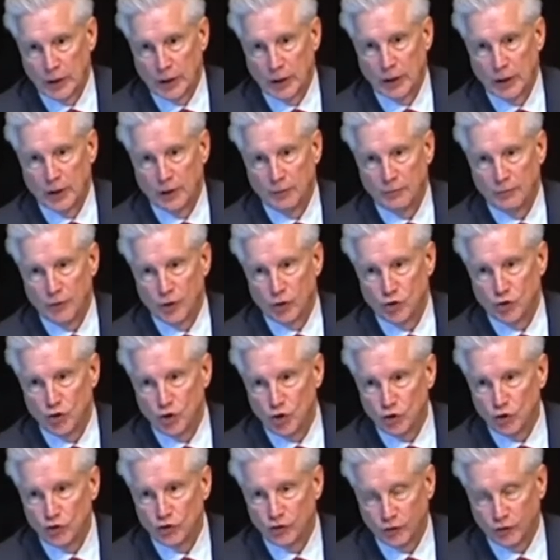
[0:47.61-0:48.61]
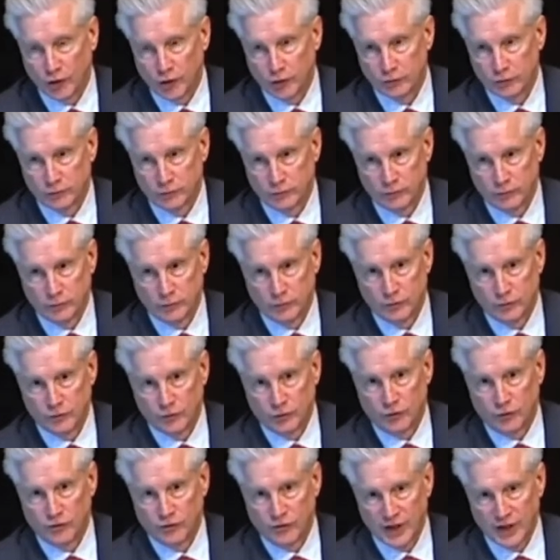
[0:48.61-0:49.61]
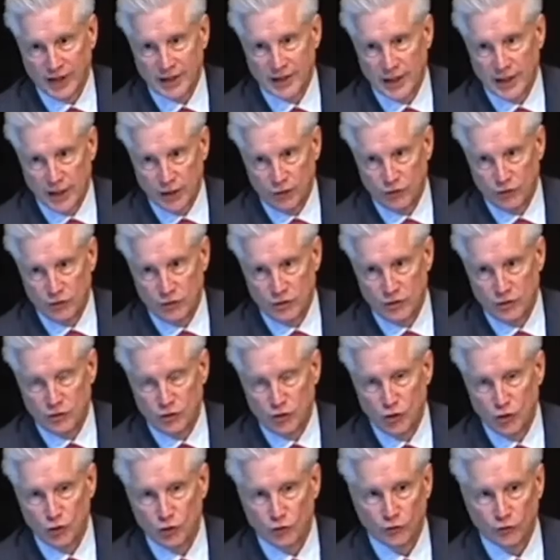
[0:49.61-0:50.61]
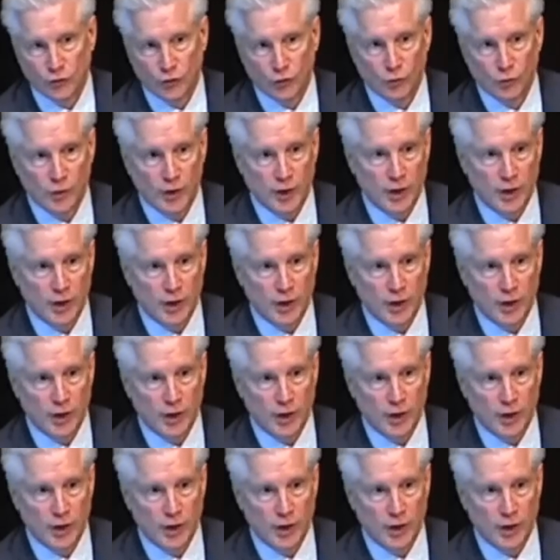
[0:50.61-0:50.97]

They're useful, so it's technology that's useful.